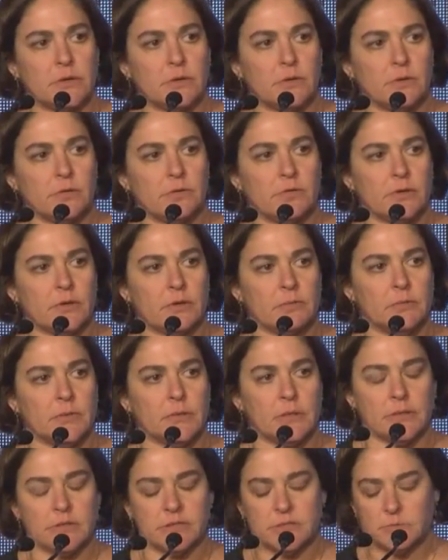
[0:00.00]
or the
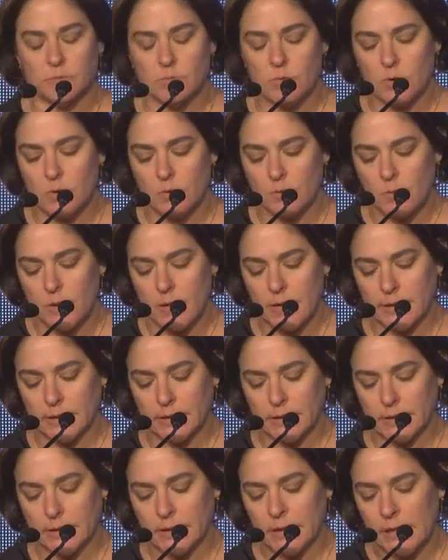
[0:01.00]
Middle East more
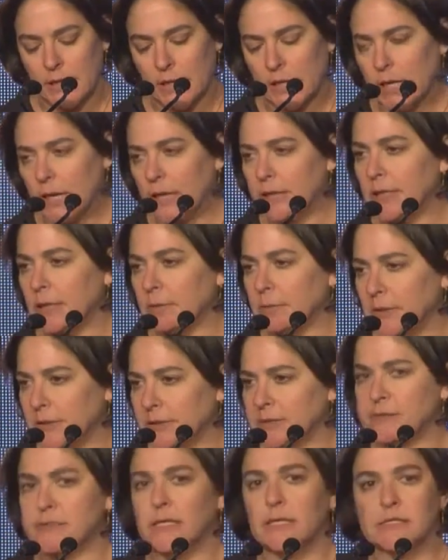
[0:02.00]
widely, and that
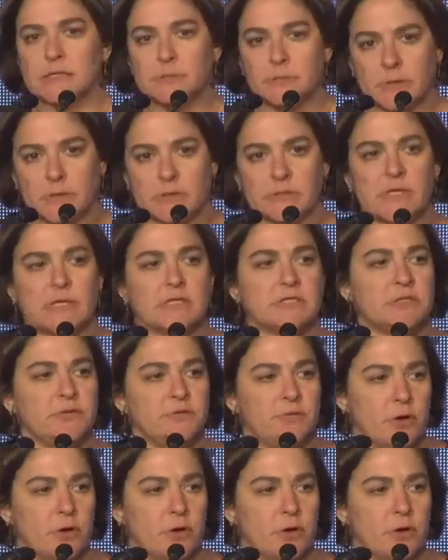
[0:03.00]
makes sense because, as you've